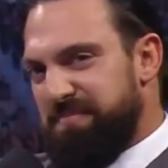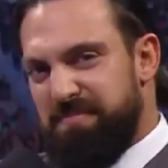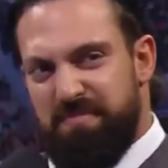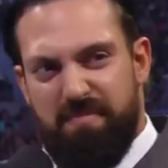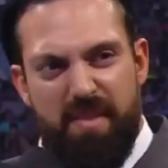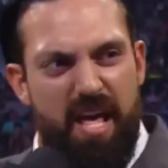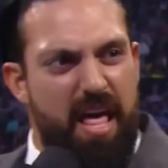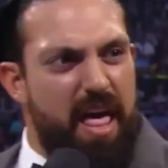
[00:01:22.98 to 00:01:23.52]
What
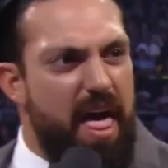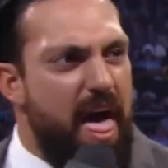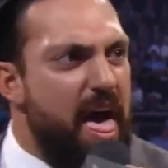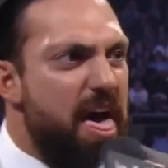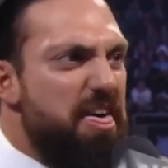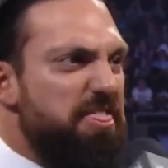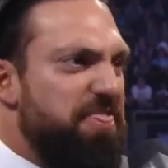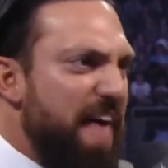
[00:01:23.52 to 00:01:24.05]
a great man.
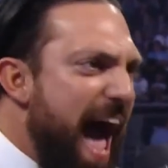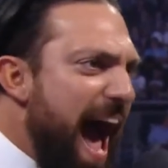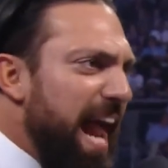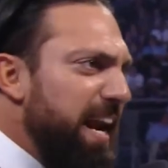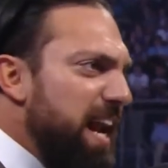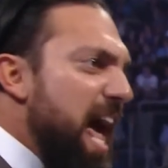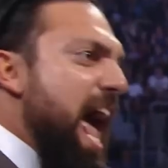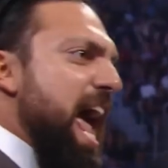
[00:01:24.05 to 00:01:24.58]

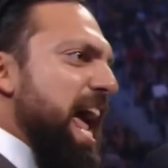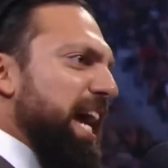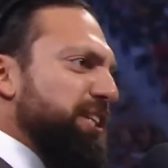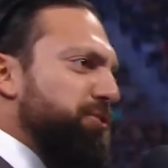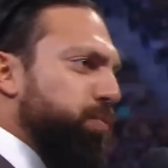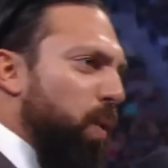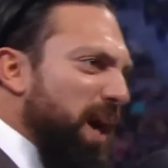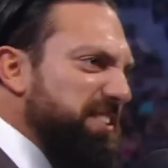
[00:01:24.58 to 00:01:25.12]
That
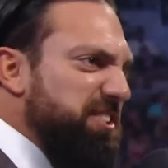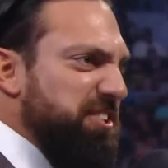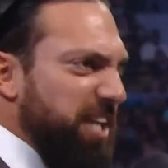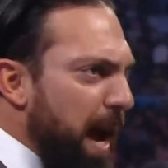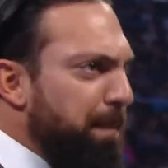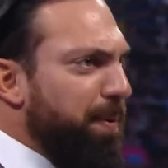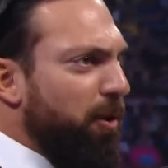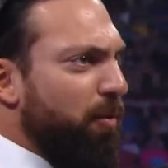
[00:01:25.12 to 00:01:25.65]
is what
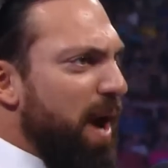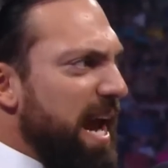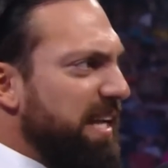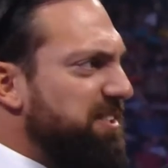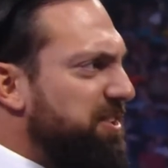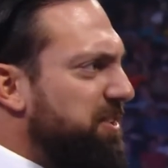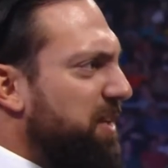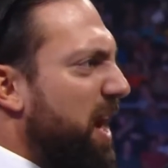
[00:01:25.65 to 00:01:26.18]

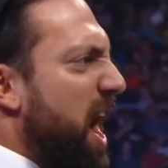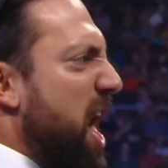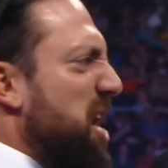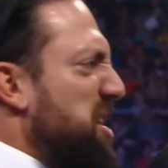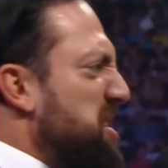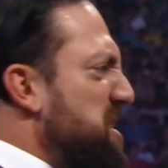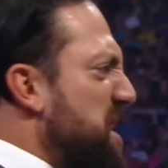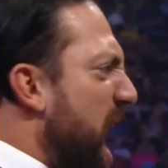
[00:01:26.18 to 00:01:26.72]
separates
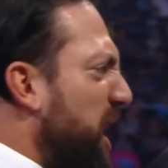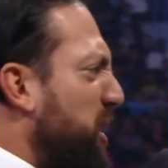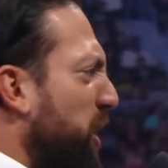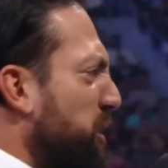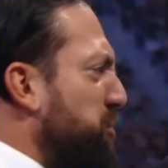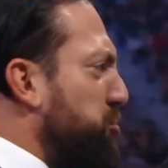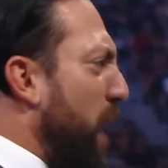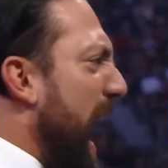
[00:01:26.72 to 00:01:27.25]

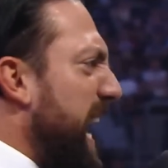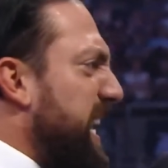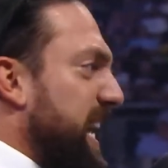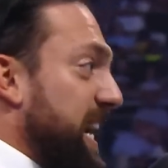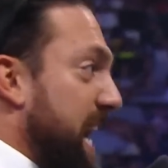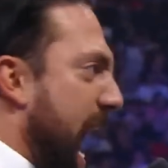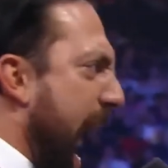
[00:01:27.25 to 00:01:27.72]
knuckle dragging